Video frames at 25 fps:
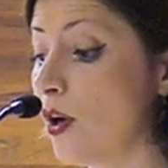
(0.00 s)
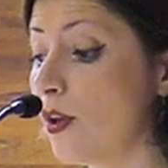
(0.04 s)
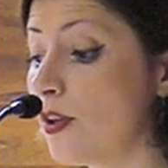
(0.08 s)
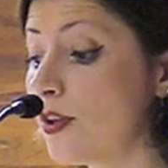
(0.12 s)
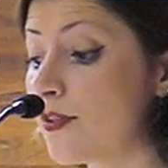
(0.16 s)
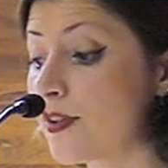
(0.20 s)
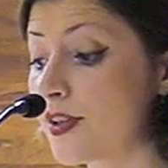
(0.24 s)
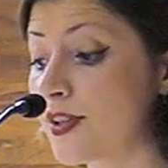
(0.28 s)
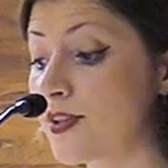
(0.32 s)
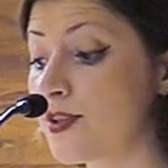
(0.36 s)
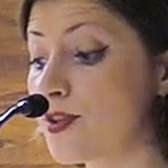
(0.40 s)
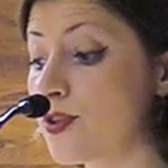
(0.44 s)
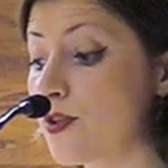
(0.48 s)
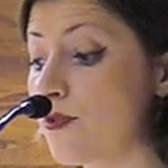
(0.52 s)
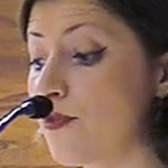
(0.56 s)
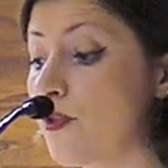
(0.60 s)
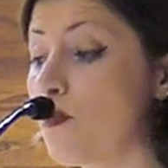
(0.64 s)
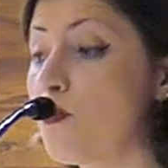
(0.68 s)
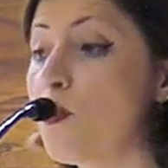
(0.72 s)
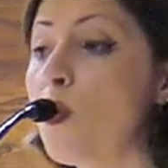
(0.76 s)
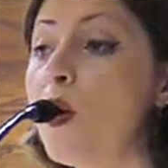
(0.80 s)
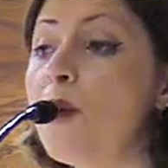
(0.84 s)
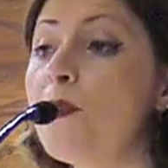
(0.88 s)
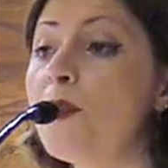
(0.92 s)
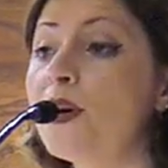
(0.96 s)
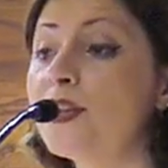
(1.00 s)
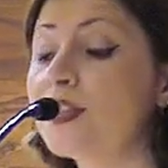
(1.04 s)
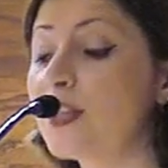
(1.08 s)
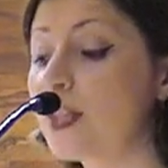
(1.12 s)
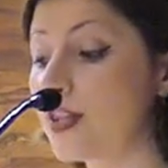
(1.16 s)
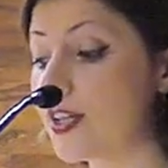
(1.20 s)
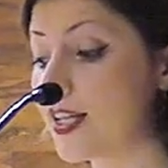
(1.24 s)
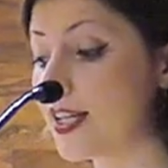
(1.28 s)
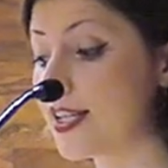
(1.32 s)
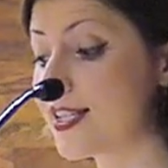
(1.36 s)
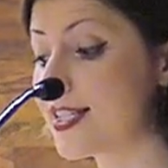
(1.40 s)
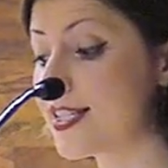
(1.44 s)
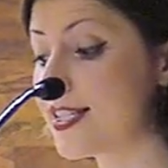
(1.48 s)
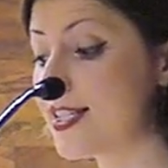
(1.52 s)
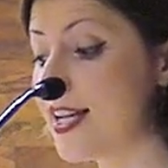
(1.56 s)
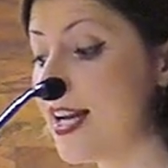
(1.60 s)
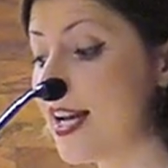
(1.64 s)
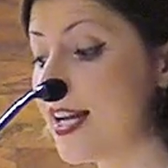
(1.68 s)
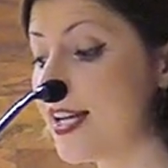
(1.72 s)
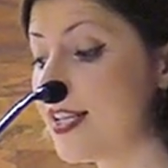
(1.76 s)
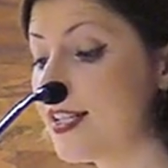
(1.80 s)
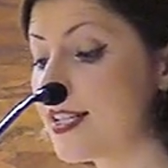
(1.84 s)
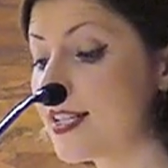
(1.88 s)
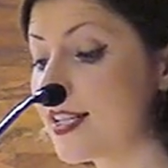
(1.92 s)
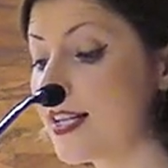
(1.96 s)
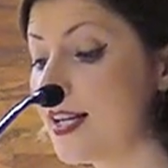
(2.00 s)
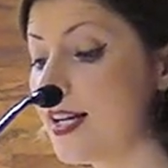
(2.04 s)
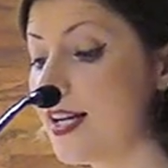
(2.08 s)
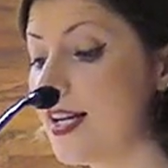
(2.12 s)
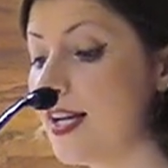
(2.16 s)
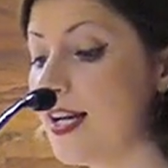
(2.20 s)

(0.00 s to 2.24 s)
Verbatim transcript: tolerance of a warmongering state